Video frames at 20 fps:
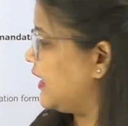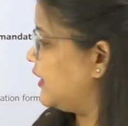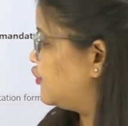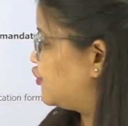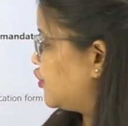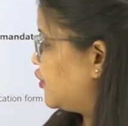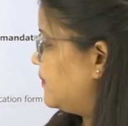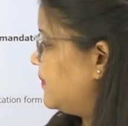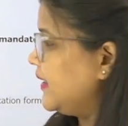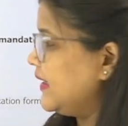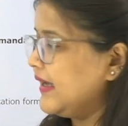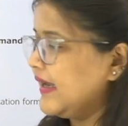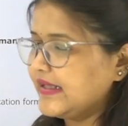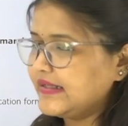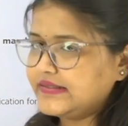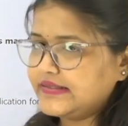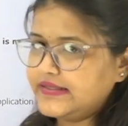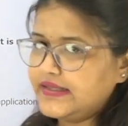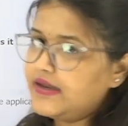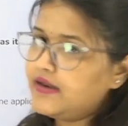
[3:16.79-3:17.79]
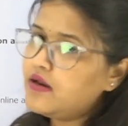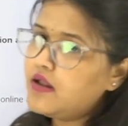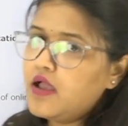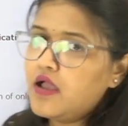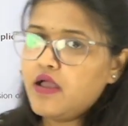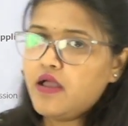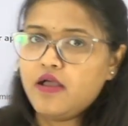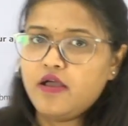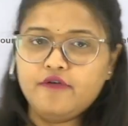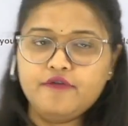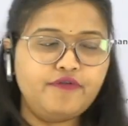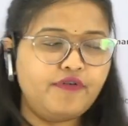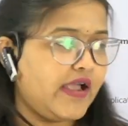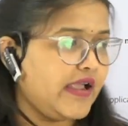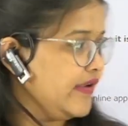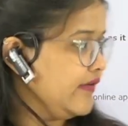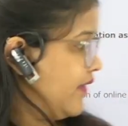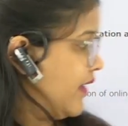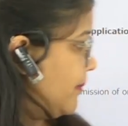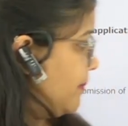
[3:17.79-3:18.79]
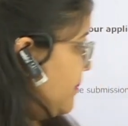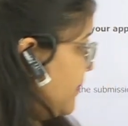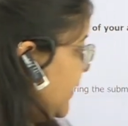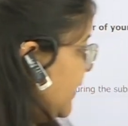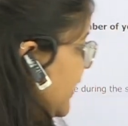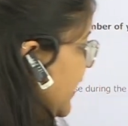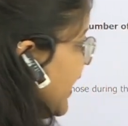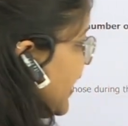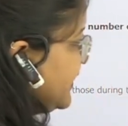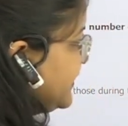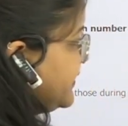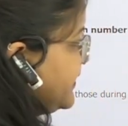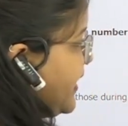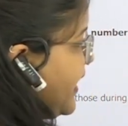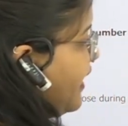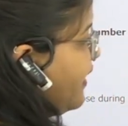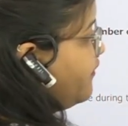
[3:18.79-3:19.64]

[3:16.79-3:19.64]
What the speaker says: and should be less than 5 MB as they have